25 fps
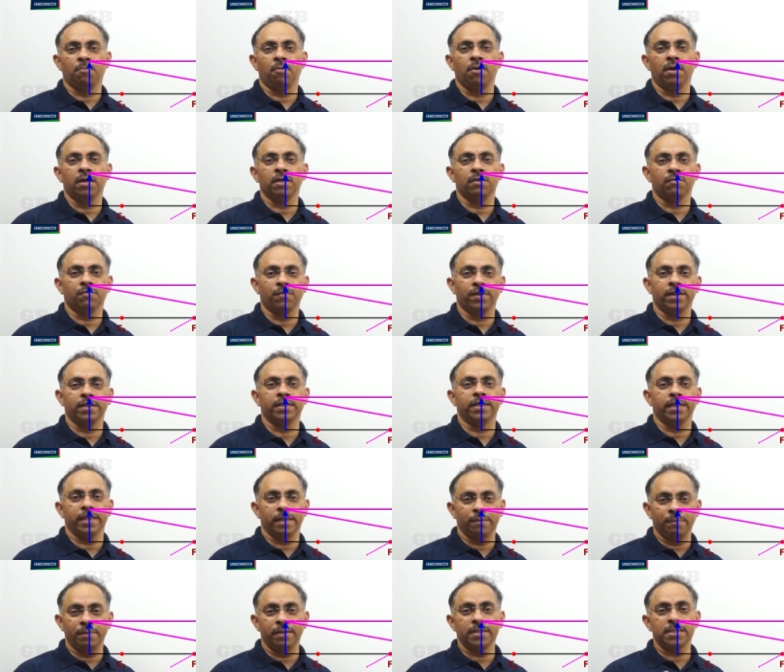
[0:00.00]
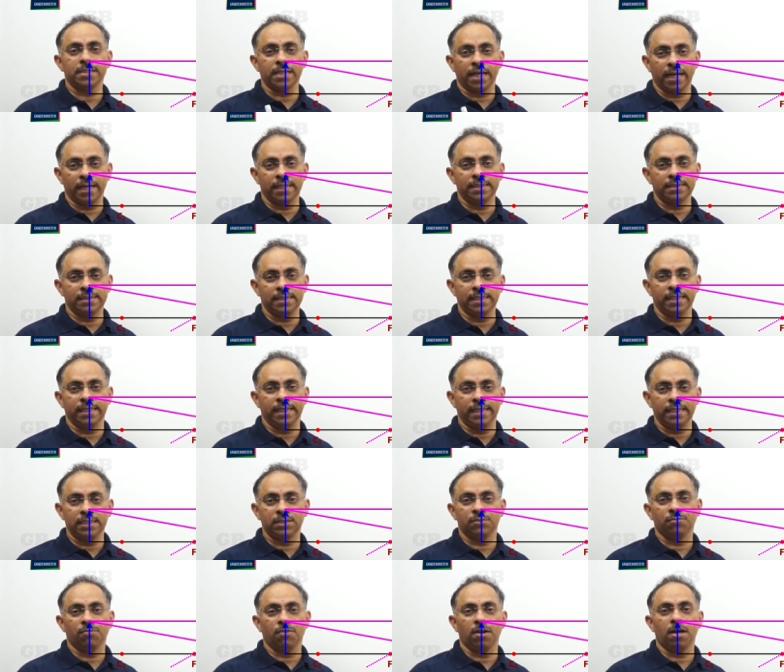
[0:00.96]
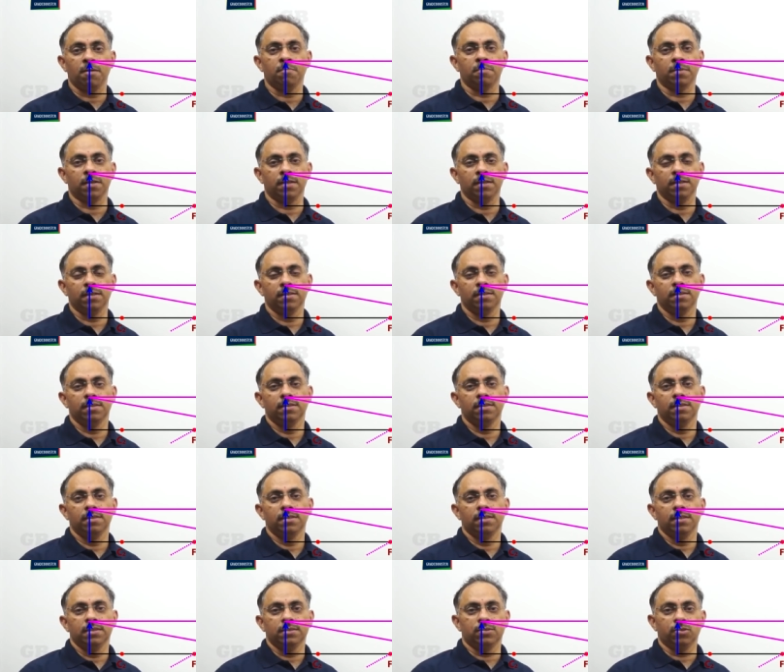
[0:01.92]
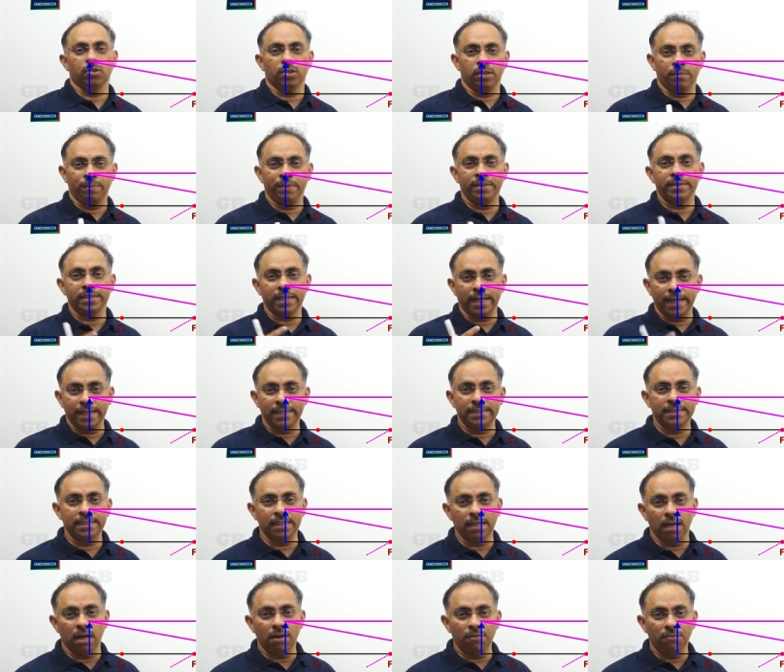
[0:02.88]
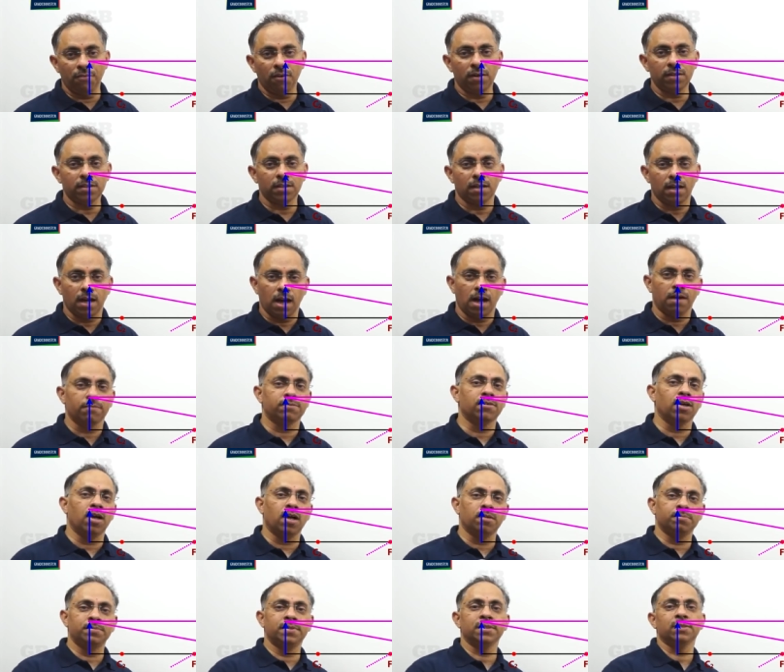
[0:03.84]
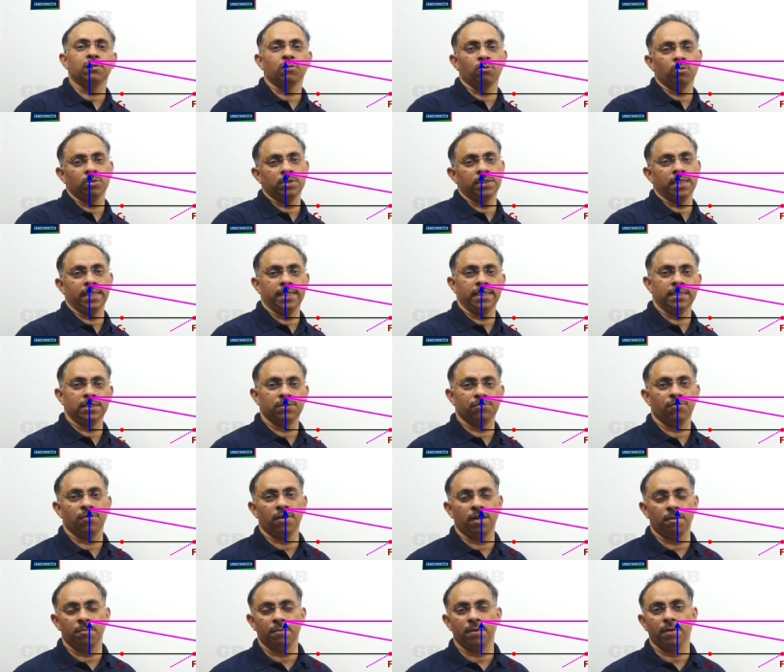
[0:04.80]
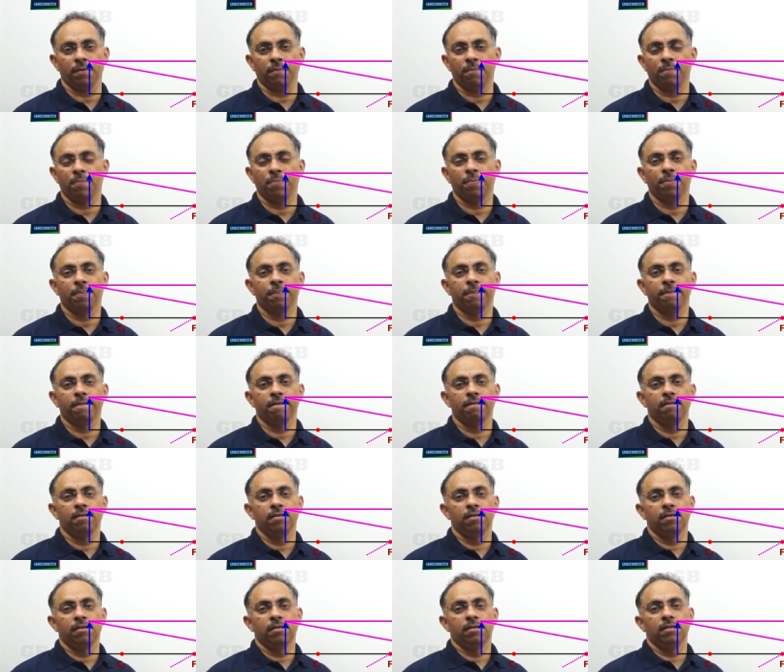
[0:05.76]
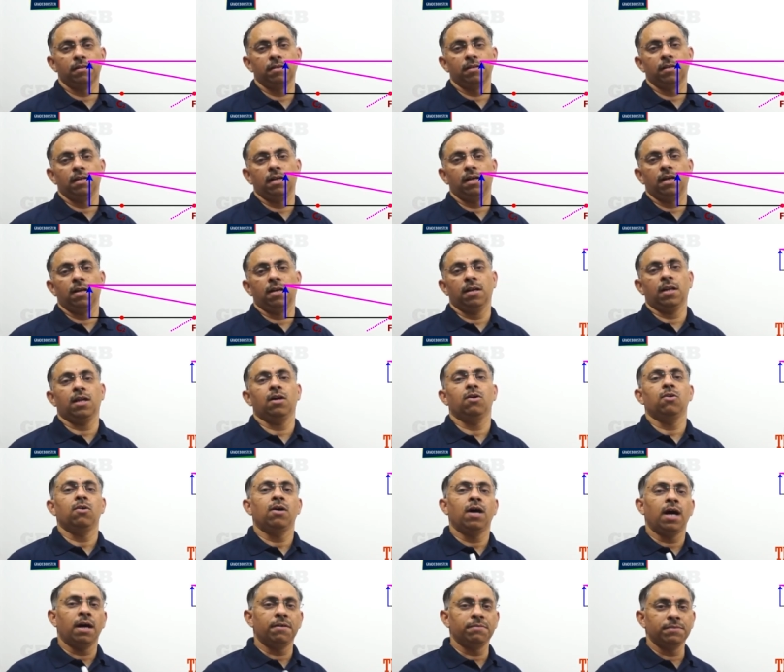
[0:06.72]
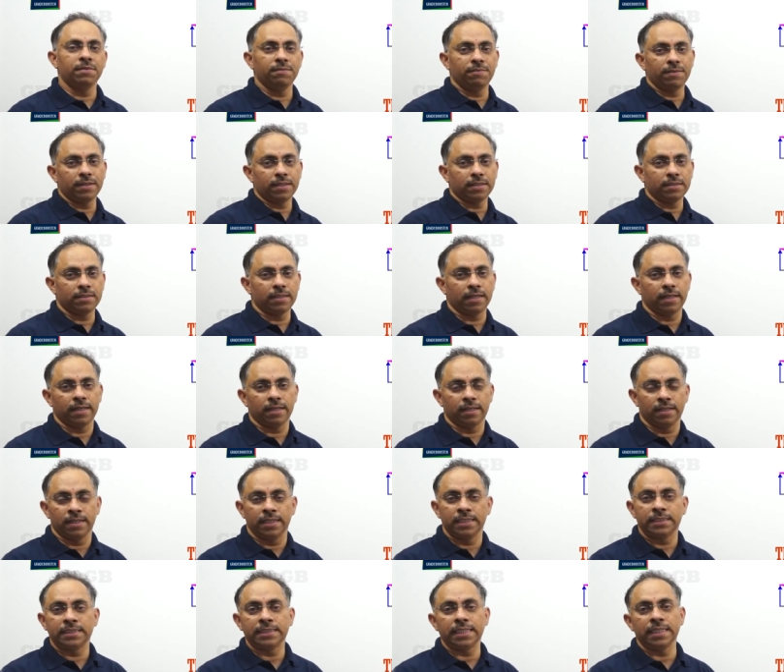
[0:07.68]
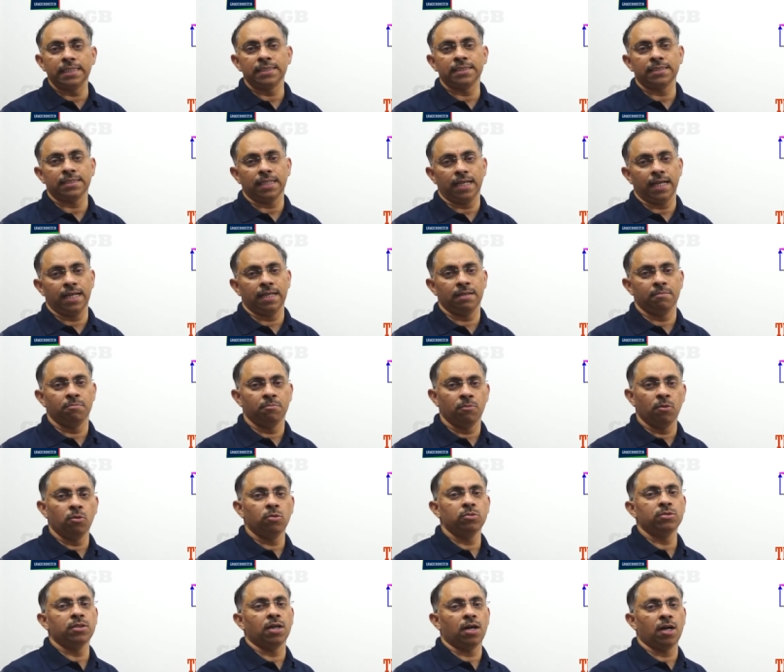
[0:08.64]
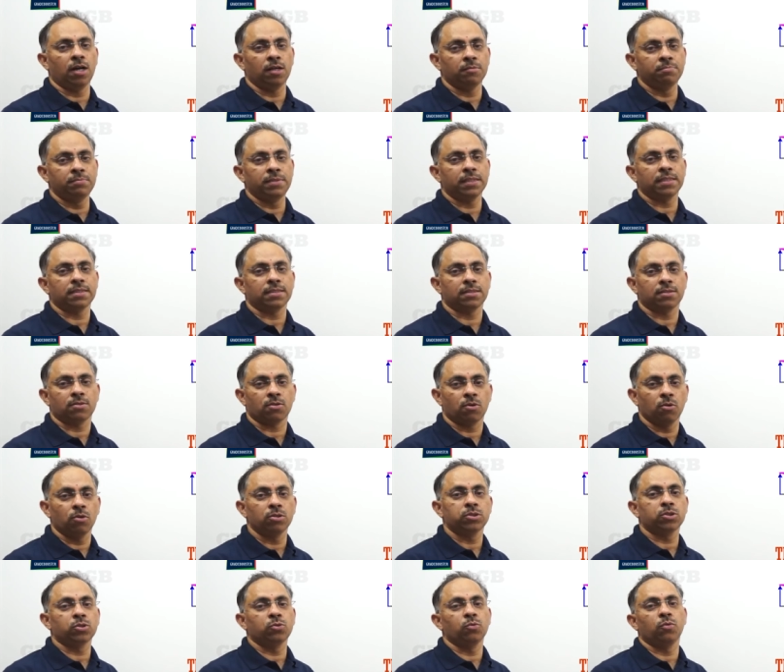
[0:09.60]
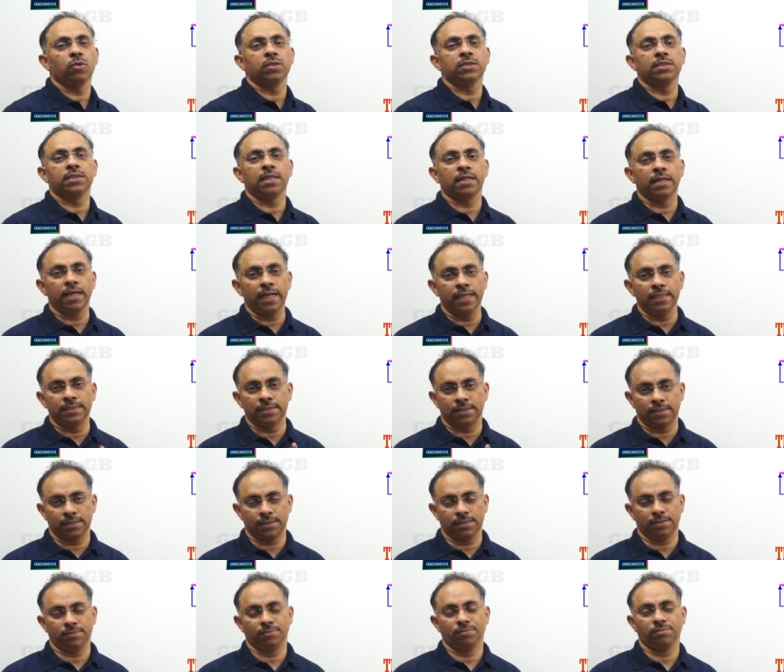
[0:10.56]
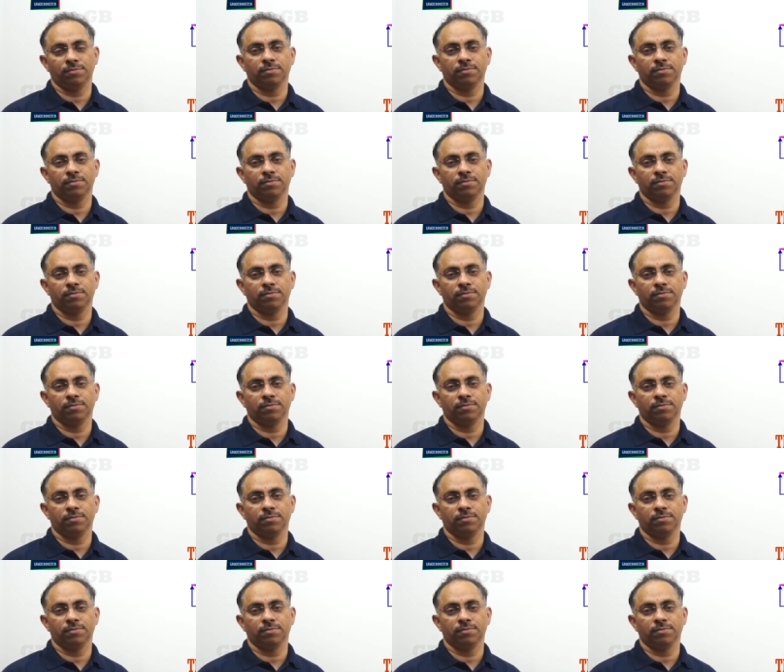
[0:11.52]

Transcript: point where the image I G is formed. So, image I G of what? Of the object O J is formed. Now, however the distance I move the object close towards the lens,